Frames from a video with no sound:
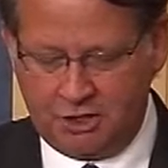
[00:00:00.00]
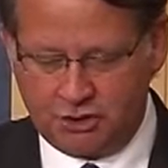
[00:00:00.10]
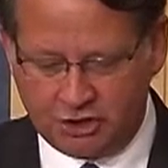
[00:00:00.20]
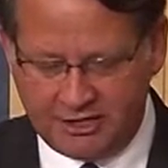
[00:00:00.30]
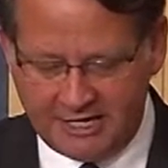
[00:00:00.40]

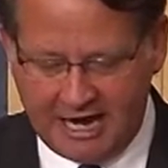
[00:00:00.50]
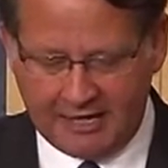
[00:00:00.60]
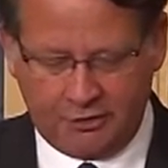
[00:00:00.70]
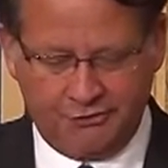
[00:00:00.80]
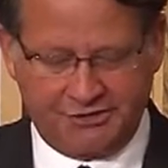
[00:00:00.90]
should
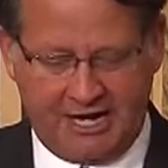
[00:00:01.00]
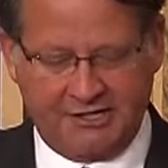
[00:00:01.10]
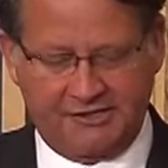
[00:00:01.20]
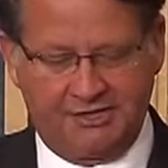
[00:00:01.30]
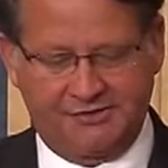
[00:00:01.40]
not lose
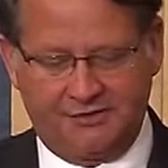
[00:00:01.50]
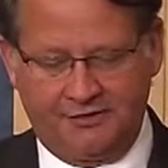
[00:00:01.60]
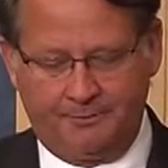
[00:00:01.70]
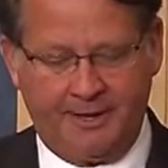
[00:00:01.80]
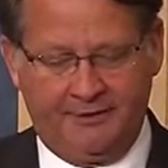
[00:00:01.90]
access to
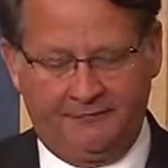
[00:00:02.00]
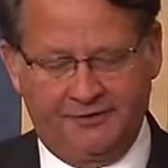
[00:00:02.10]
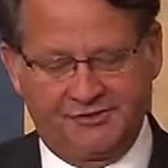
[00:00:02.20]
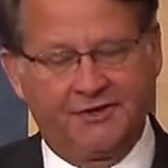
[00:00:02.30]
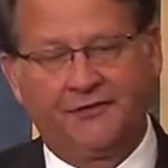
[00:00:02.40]
the
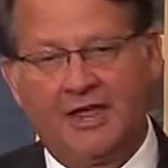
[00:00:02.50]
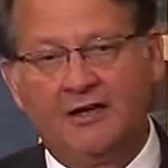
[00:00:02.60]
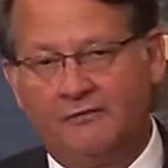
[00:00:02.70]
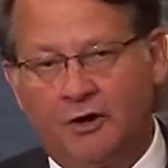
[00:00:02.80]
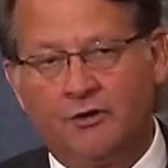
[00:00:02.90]
benefits that they
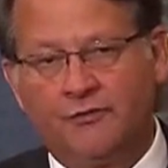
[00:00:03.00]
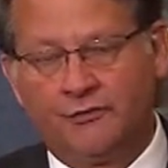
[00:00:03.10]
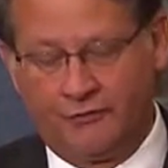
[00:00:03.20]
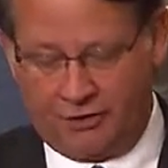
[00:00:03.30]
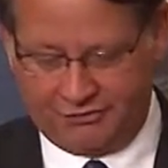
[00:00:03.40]
have earned
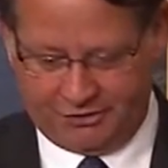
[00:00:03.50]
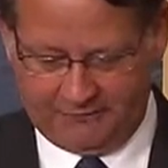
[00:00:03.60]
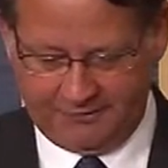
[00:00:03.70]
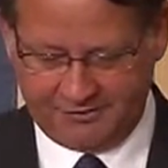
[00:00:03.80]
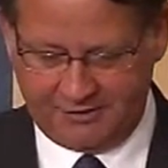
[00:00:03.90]
through their
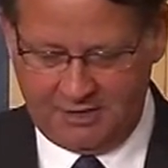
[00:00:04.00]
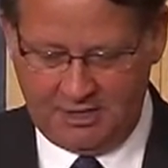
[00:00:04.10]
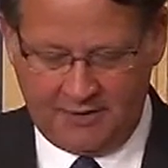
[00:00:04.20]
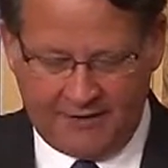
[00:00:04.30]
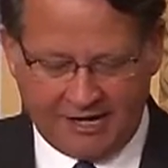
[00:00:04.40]
service.
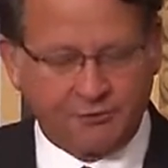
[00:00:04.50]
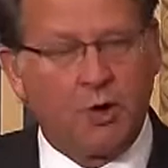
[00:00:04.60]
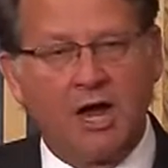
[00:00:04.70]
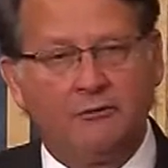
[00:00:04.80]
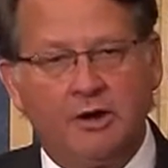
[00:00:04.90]
That's
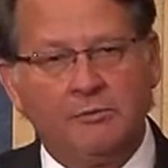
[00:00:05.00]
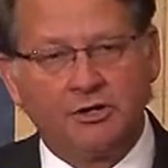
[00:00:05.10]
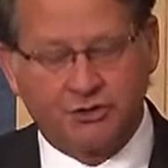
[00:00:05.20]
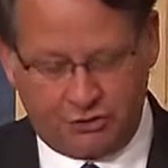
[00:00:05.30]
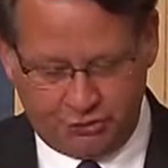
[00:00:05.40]
why we
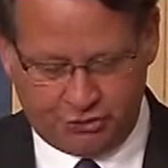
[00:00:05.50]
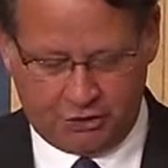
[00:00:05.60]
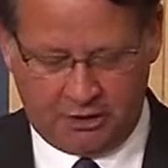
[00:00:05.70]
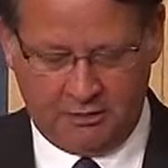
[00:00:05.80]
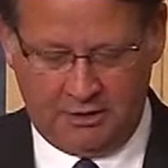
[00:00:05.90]
must
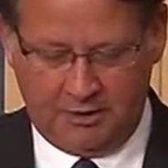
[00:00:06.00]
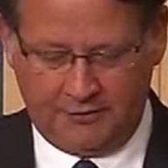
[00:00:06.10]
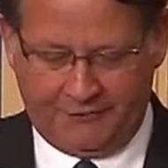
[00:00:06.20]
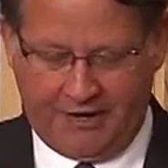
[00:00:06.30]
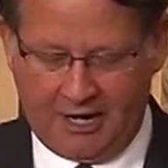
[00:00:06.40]
ensure
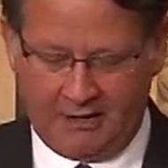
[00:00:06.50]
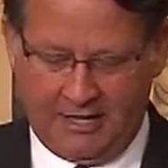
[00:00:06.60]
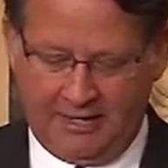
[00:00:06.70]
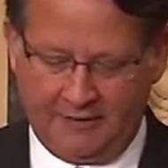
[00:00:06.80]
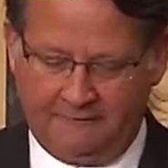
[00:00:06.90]
that they are
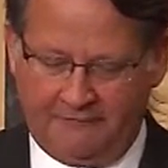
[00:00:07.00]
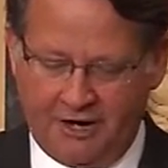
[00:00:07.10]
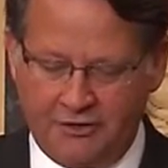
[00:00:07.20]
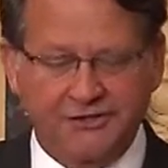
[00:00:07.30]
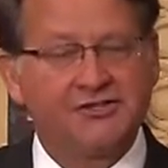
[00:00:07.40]
getting the
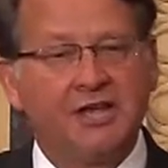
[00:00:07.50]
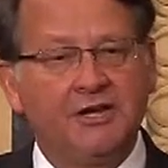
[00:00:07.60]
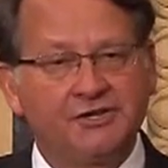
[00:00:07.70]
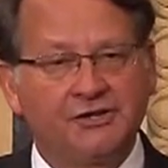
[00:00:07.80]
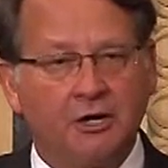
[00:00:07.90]
fairness they
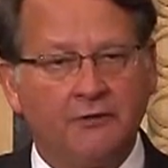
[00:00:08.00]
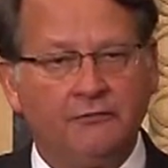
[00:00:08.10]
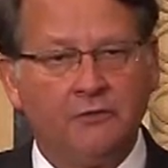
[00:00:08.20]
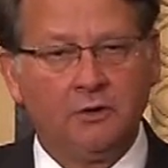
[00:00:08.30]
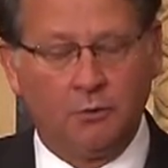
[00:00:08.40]
deserve
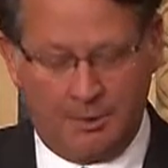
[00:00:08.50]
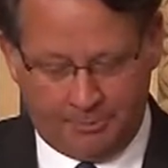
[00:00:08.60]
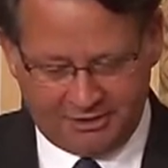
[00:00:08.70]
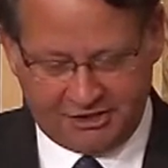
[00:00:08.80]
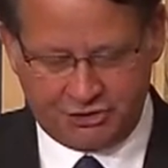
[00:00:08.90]
when
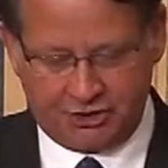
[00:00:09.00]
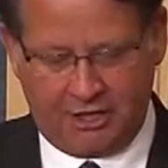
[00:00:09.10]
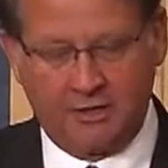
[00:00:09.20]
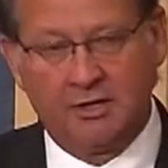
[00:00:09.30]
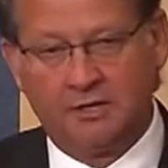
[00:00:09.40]

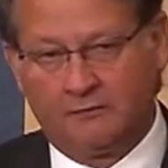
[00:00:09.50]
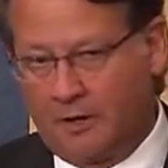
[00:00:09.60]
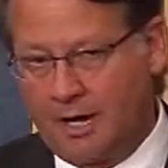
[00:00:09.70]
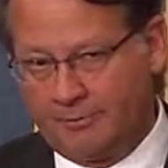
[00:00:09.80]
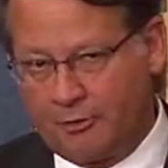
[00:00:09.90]
petitioning for
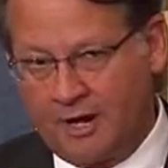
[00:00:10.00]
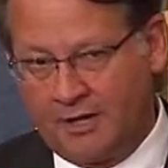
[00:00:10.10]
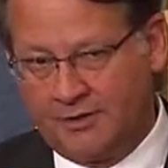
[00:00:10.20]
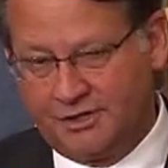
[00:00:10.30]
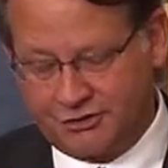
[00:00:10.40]
an
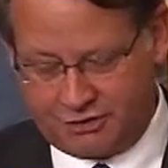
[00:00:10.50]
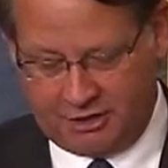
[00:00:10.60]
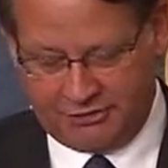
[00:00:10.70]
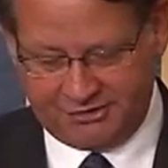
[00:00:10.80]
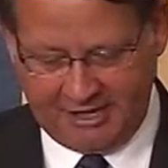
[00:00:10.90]
upgraded
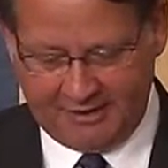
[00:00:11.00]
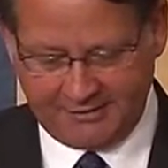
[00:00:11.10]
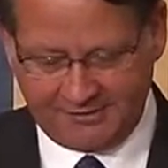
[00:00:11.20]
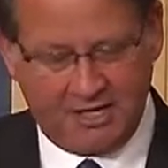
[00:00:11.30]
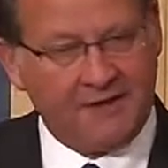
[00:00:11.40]
discharge
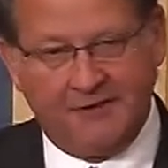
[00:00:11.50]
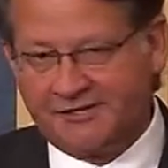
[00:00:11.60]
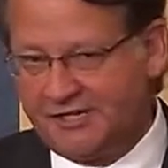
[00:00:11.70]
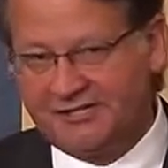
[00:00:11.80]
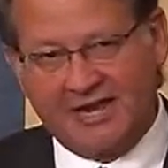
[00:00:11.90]
status. This
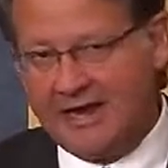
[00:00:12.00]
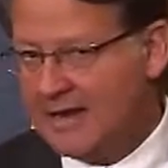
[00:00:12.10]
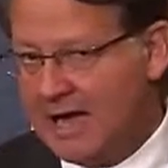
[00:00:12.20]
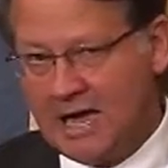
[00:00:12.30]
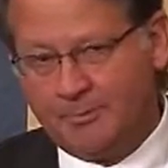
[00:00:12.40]
is a
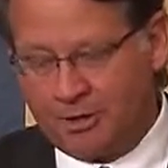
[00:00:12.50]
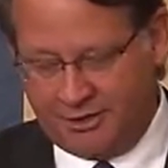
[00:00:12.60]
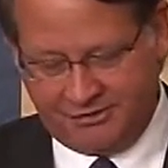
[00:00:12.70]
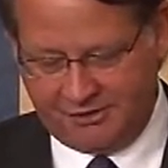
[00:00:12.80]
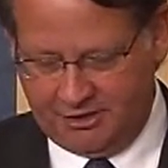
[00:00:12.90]

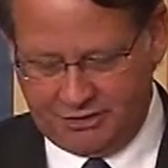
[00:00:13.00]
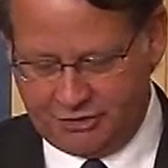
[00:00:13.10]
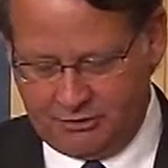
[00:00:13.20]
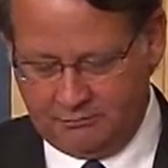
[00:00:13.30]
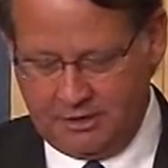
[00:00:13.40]
nonpartisan
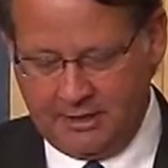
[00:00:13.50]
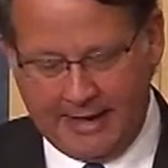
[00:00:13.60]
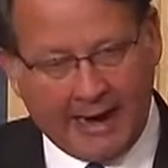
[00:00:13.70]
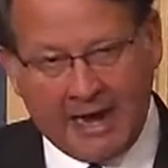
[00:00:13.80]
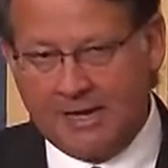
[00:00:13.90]
issue,
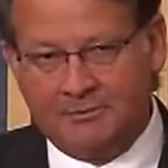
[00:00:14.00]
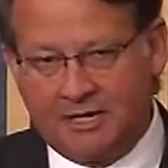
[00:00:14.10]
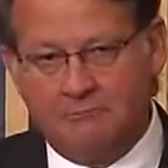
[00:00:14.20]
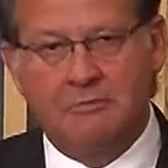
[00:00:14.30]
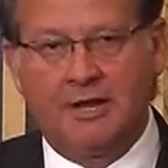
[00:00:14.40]
and I am
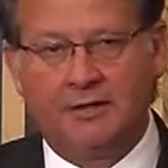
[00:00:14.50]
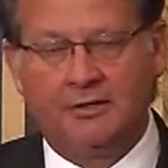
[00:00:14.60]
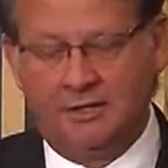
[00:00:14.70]
committed